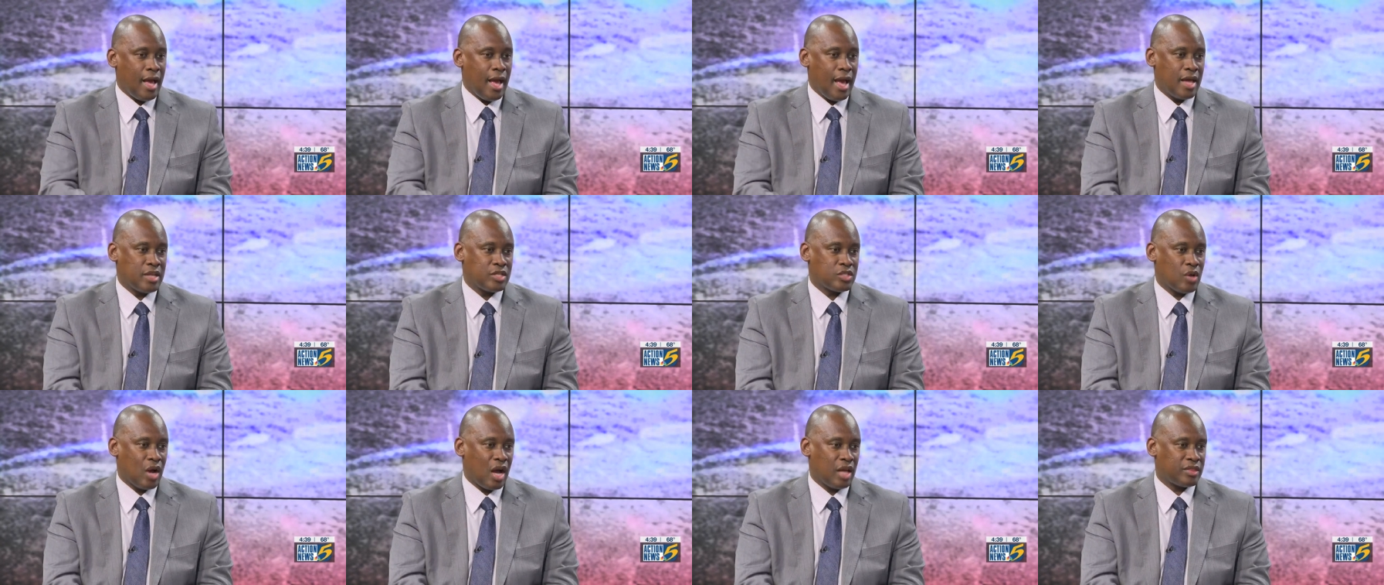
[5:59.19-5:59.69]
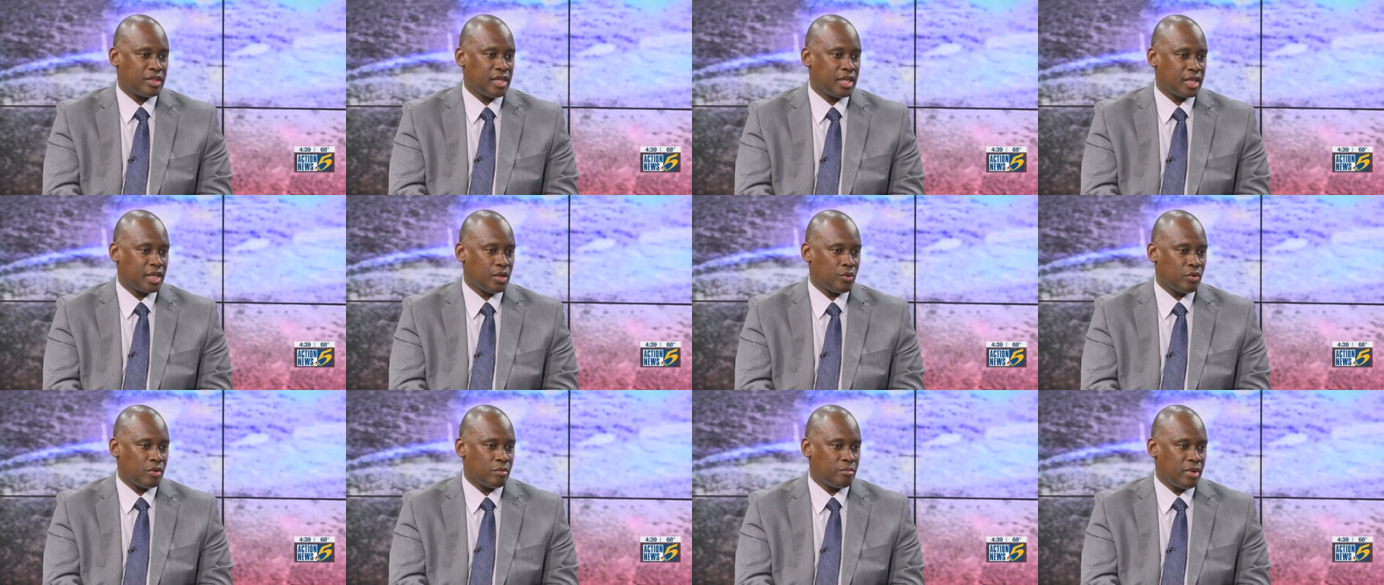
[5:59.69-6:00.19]
And so I
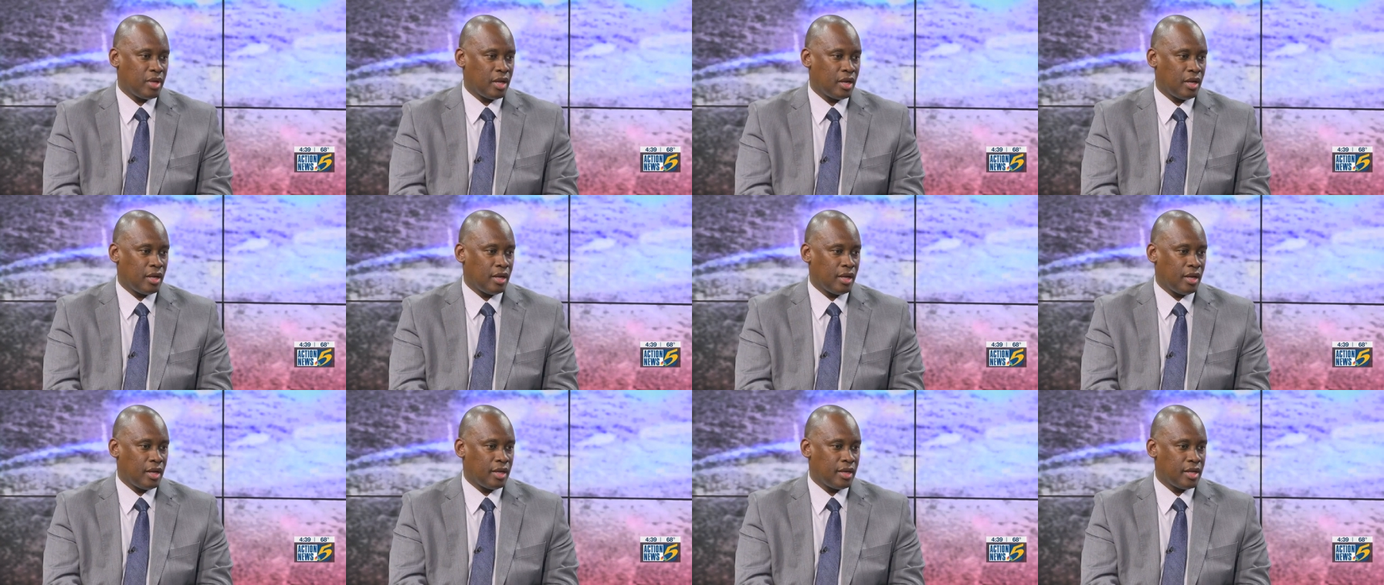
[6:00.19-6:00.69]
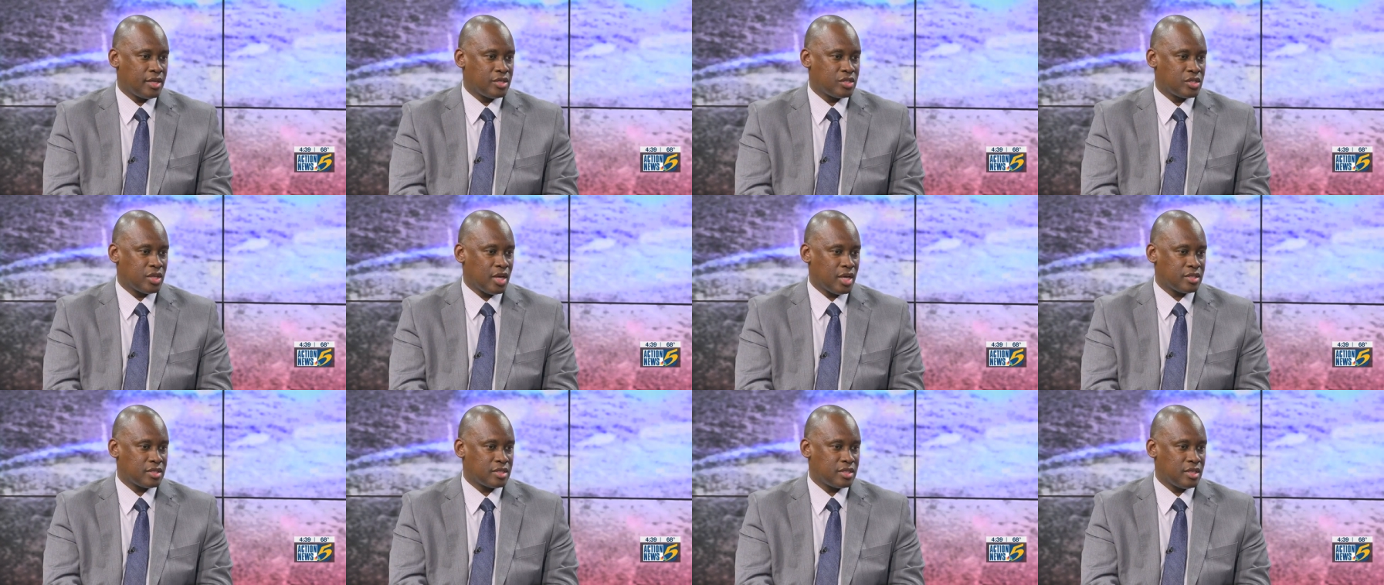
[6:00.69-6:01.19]
think it would be an
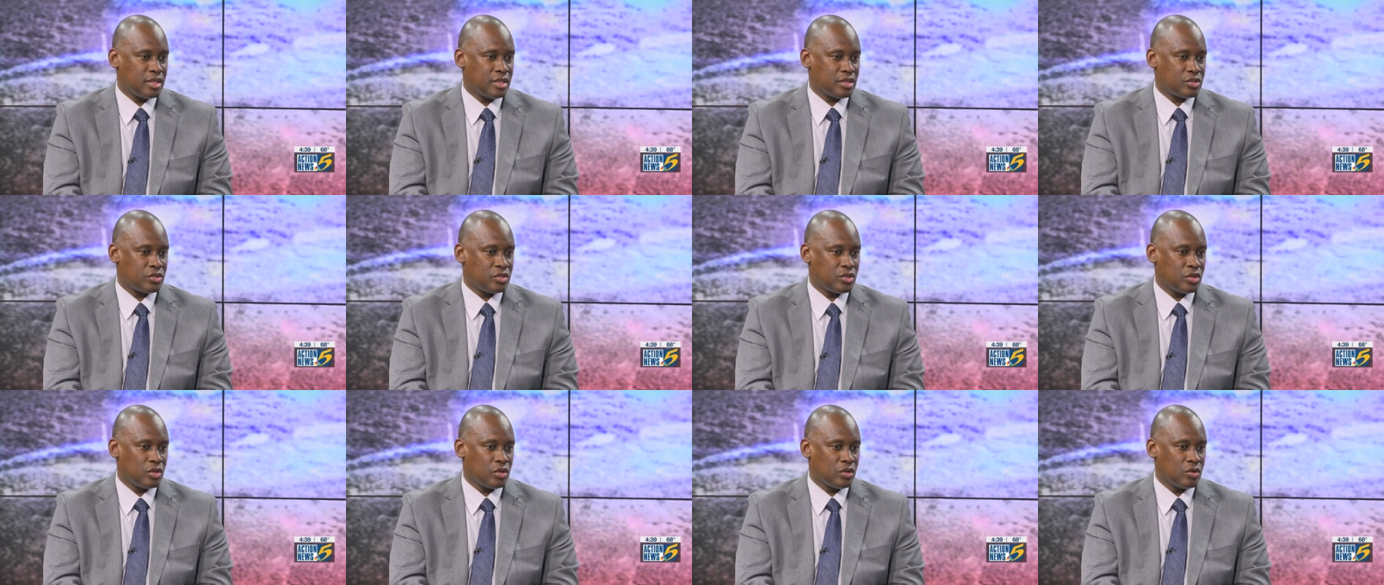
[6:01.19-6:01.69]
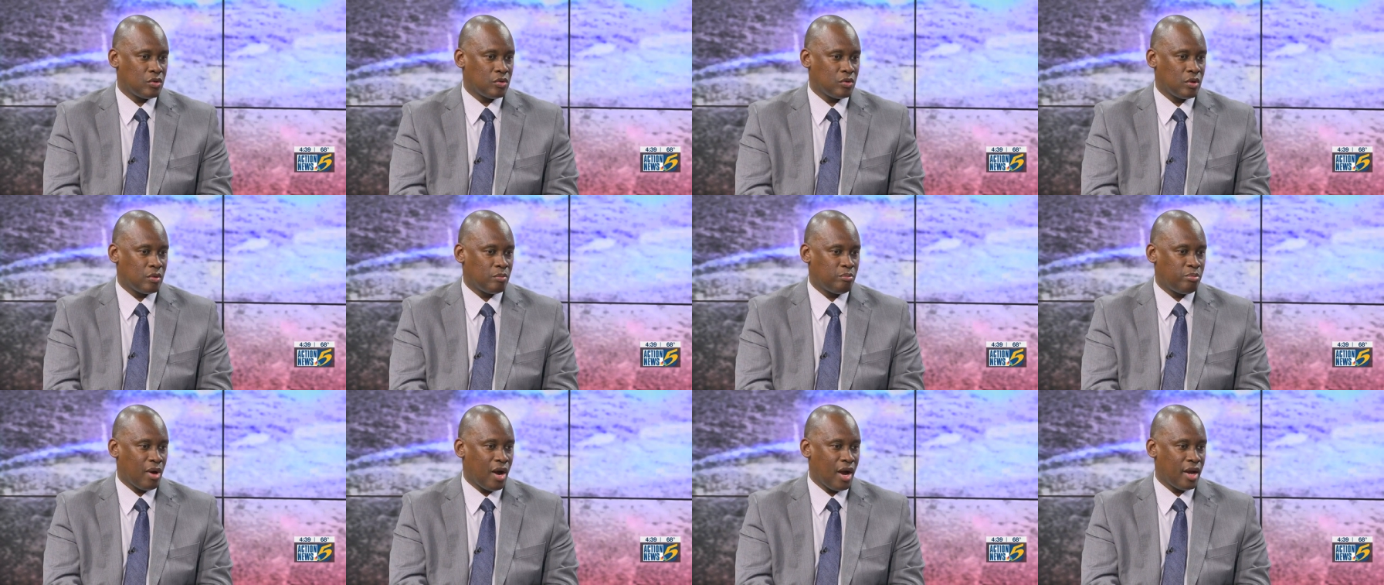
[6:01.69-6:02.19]
injustice to
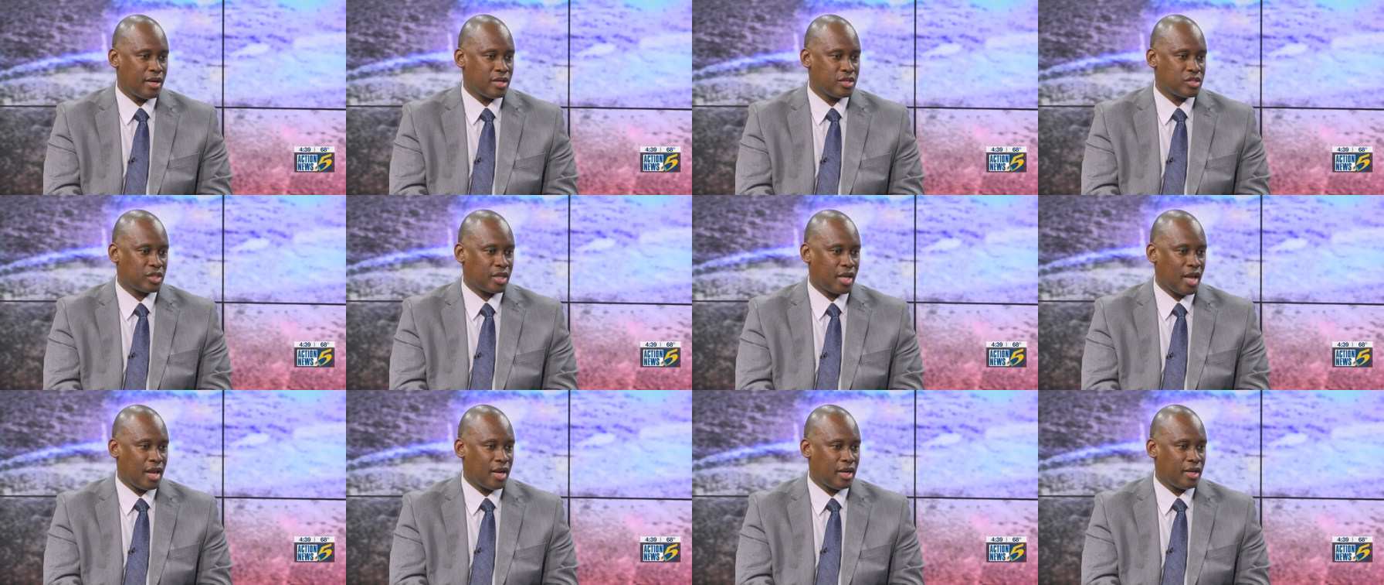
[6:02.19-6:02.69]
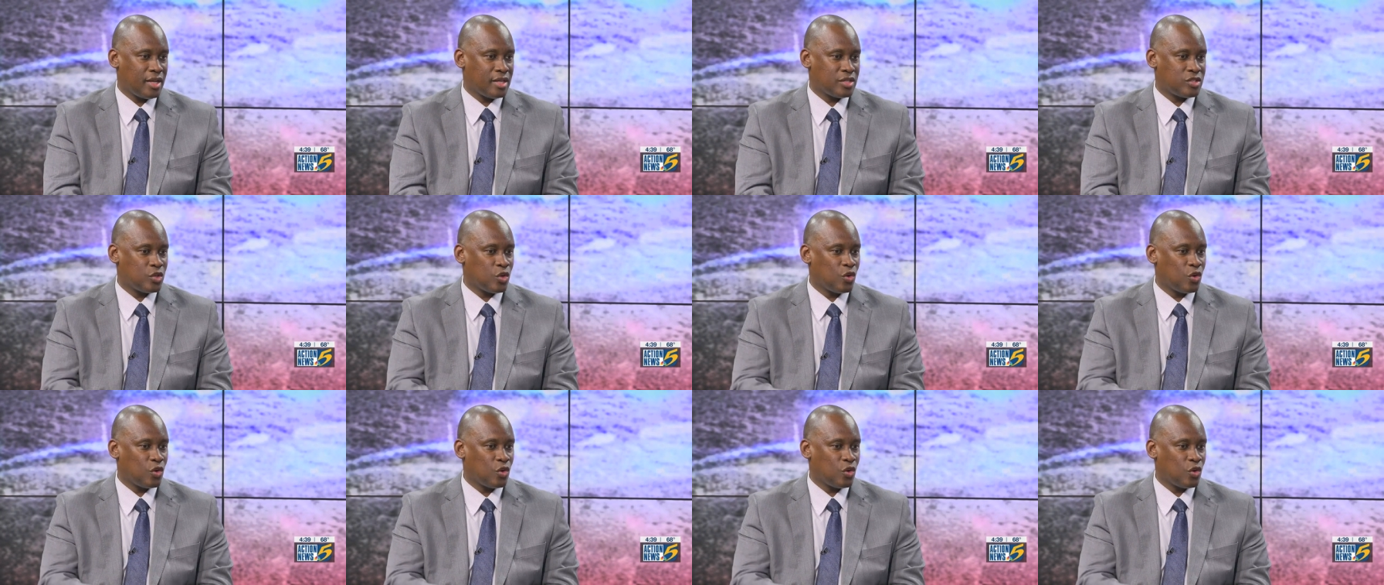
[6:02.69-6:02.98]
punish candidates